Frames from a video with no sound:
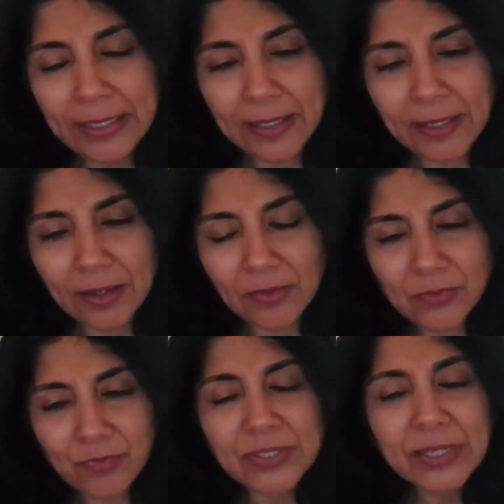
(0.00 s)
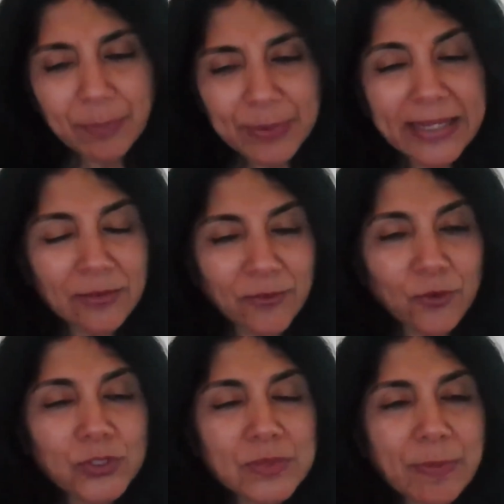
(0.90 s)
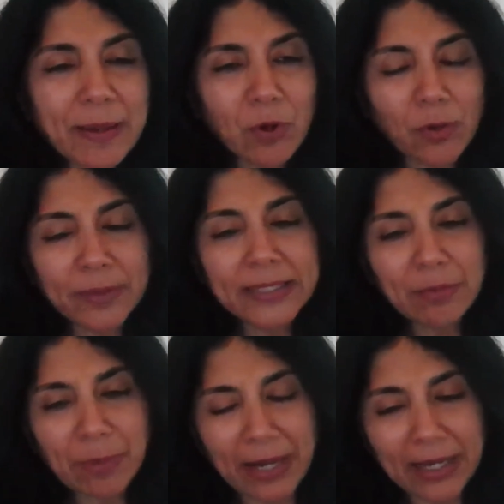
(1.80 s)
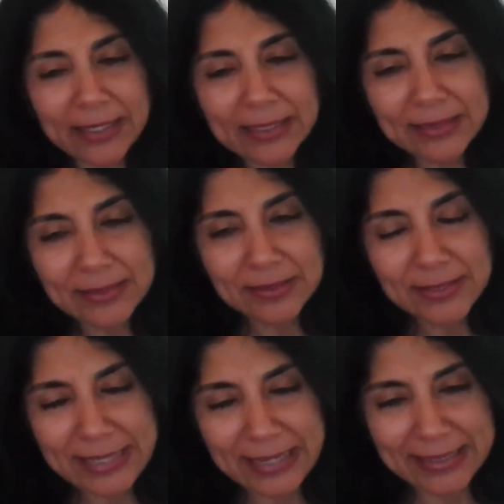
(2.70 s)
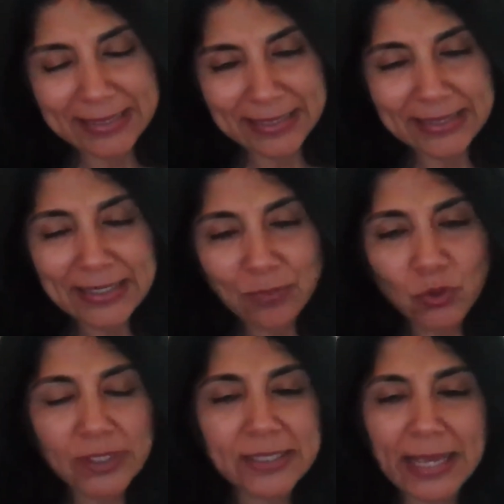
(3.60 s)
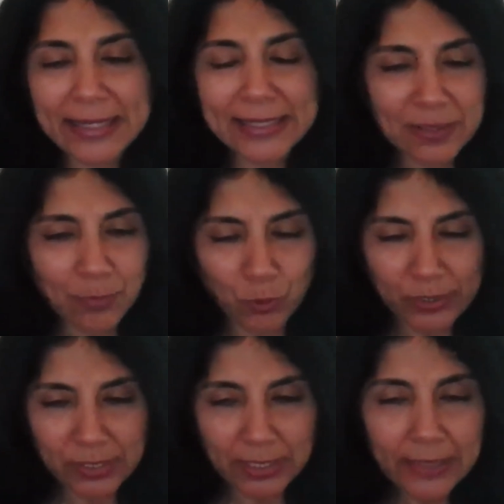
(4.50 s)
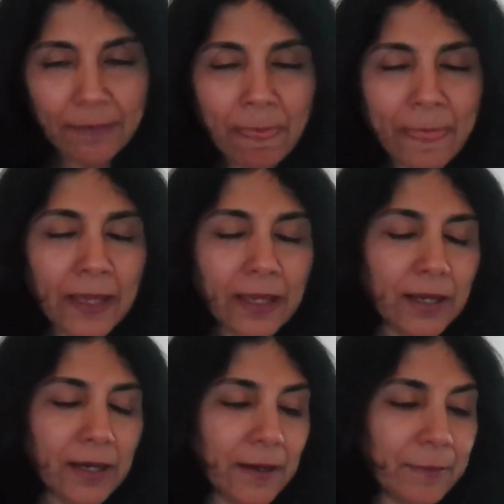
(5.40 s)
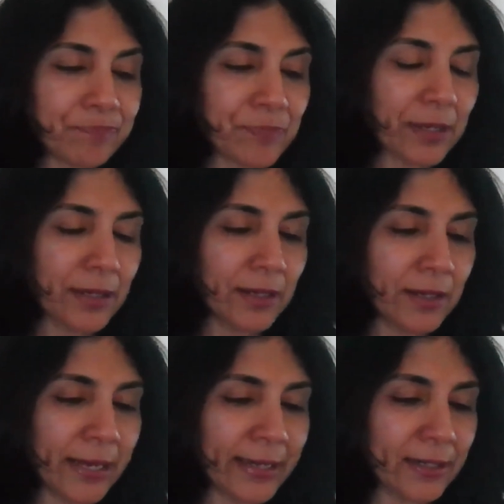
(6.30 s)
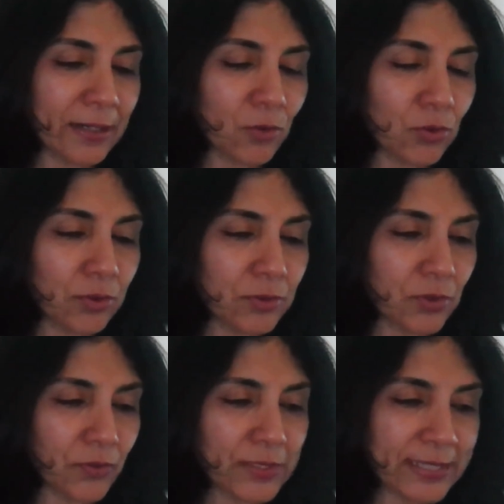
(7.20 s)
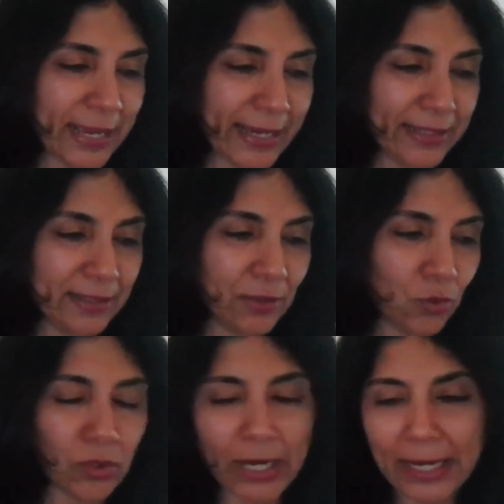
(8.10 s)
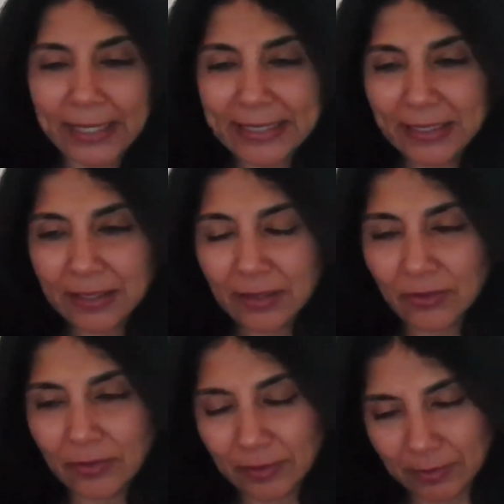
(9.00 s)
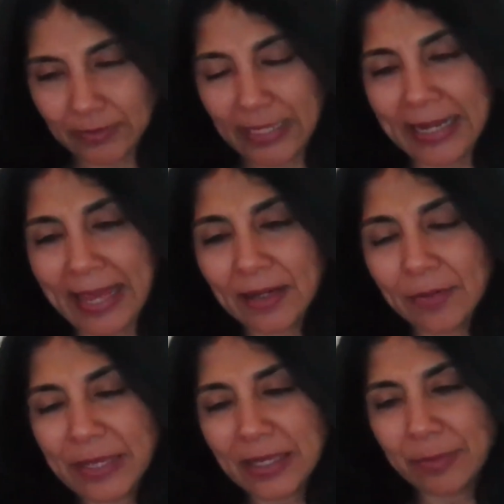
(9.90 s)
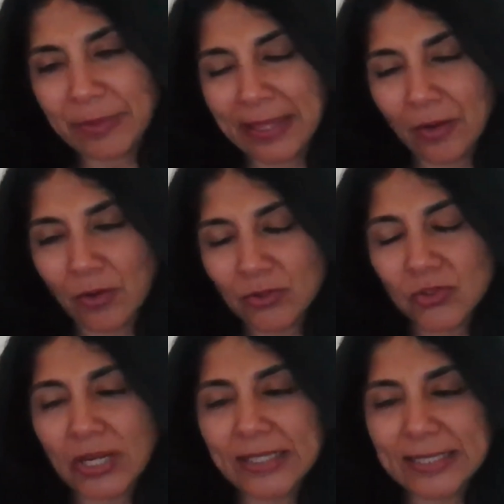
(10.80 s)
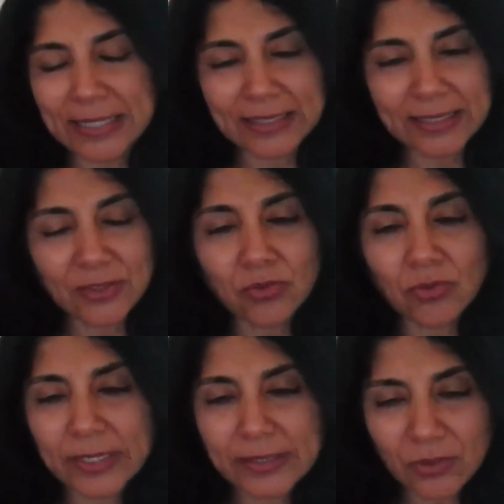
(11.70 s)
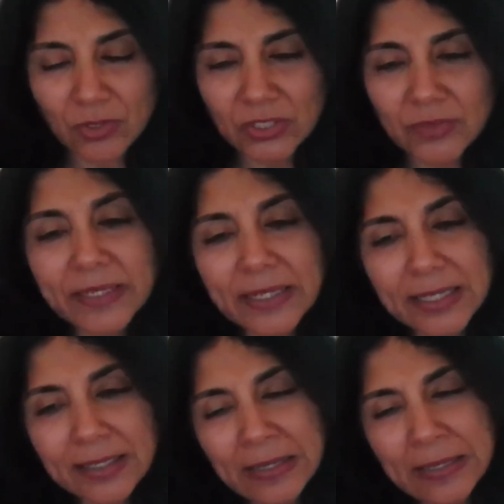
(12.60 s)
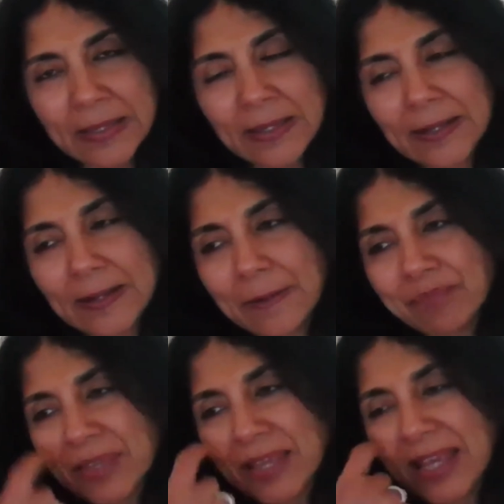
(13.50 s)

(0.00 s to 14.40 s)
was deeply influenced by Muhammad Iqbal and his ideas, and would recite his poetry, and could sort of recite the Quran in Arabic, but then also translated stories into Kashmiri. And